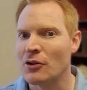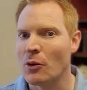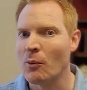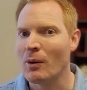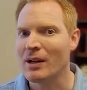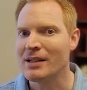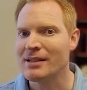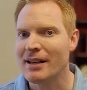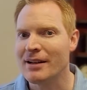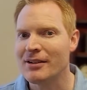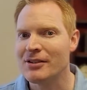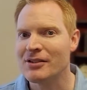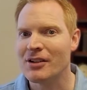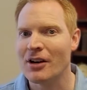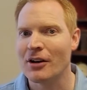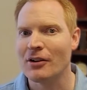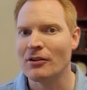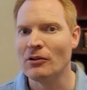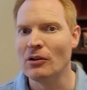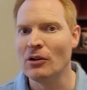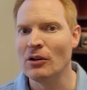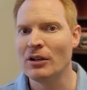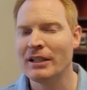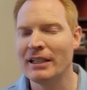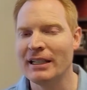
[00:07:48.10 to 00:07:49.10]
once I start
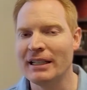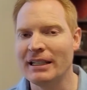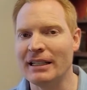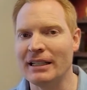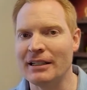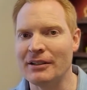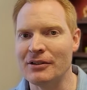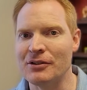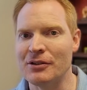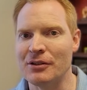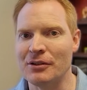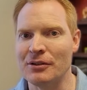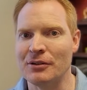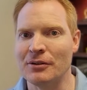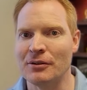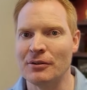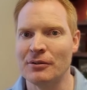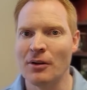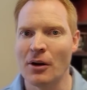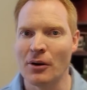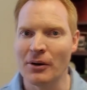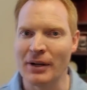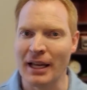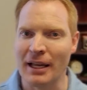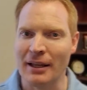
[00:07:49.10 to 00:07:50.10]
looking into,
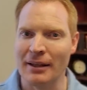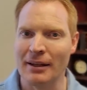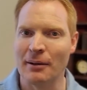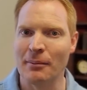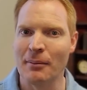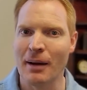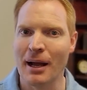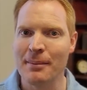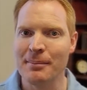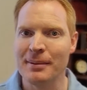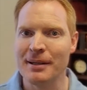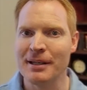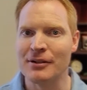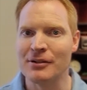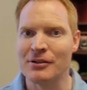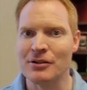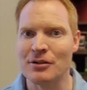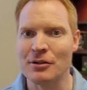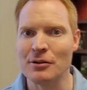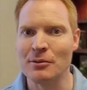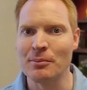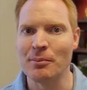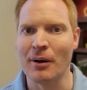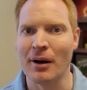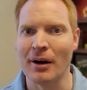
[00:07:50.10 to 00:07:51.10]
okay, there might be a
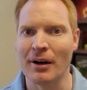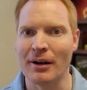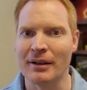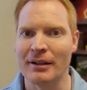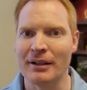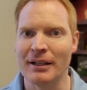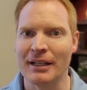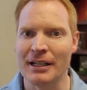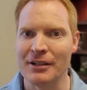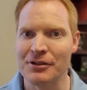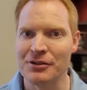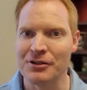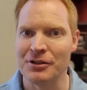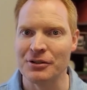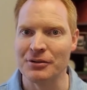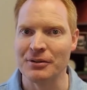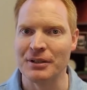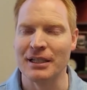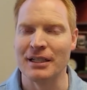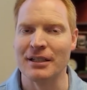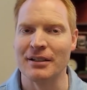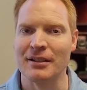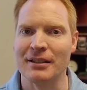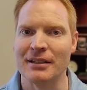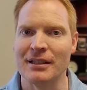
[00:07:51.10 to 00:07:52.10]
2-part issue
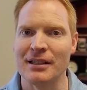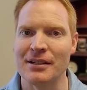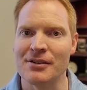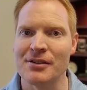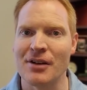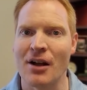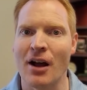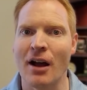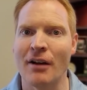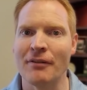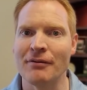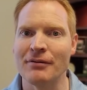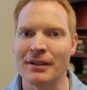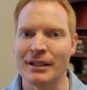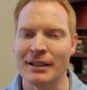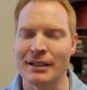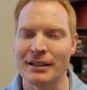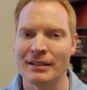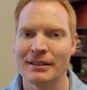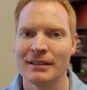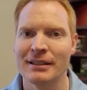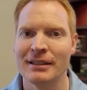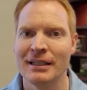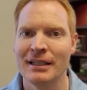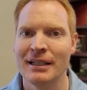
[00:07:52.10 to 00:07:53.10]
here in this
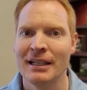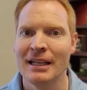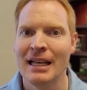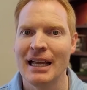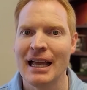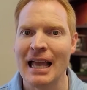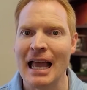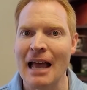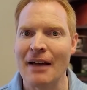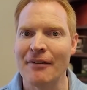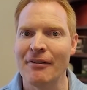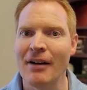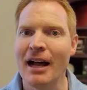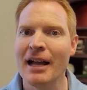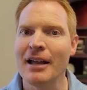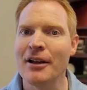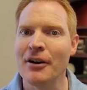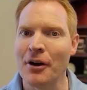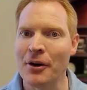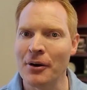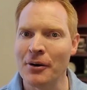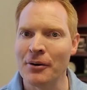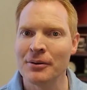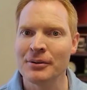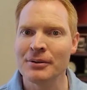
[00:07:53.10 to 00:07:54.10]
conflict, have I
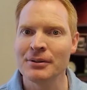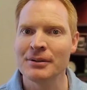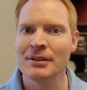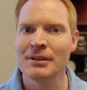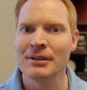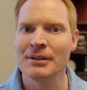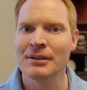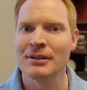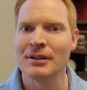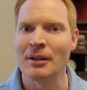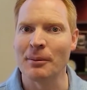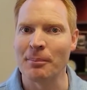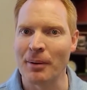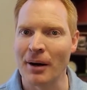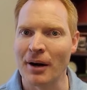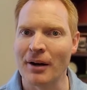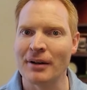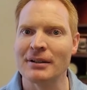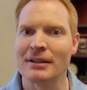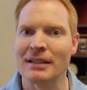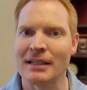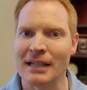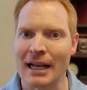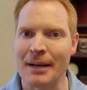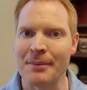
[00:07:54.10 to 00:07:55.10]
owned the
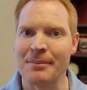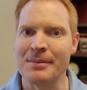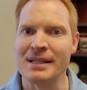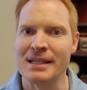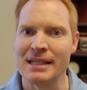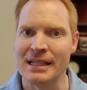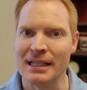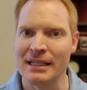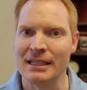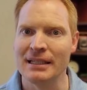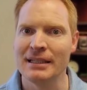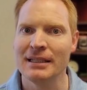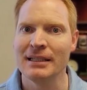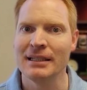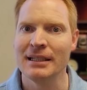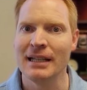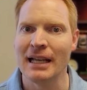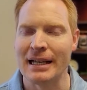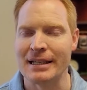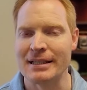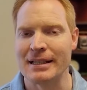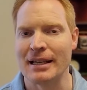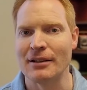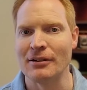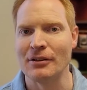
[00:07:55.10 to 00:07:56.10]
part that I'm seeing
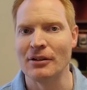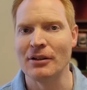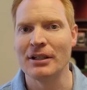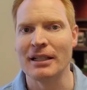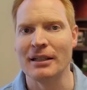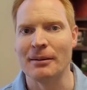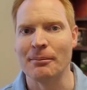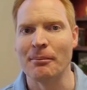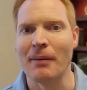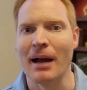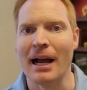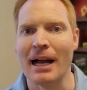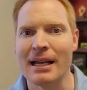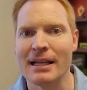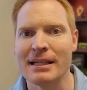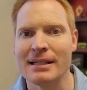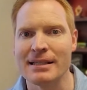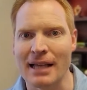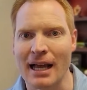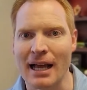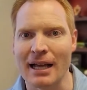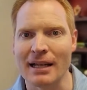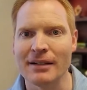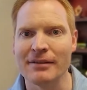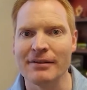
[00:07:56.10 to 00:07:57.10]
as I look at my
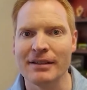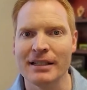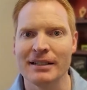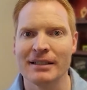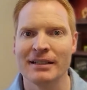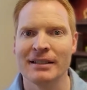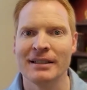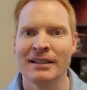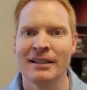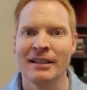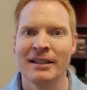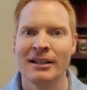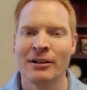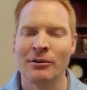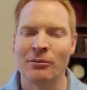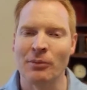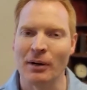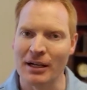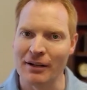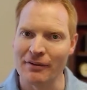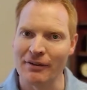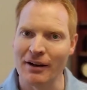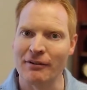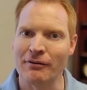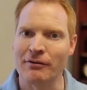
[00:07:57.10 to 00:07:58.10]
side of it,
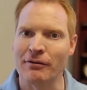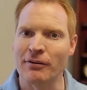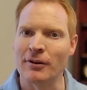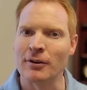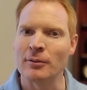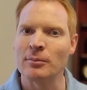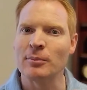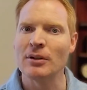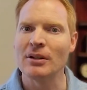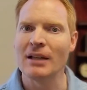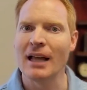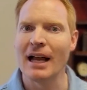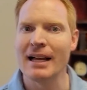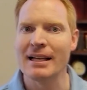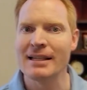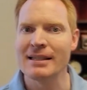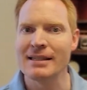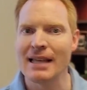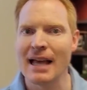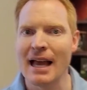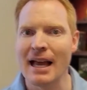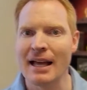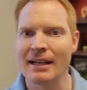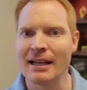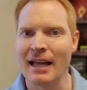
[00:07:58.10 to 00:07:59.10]
right? Have I verbalized
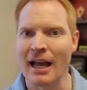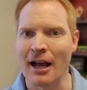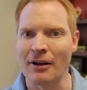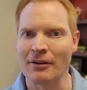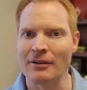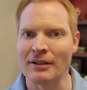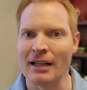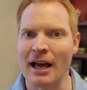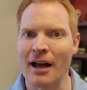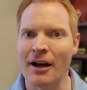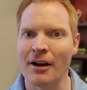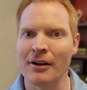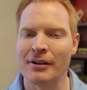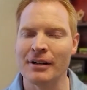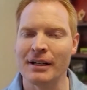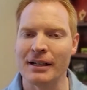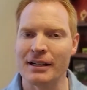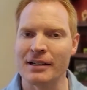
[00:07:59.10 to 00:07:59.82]
that out loud,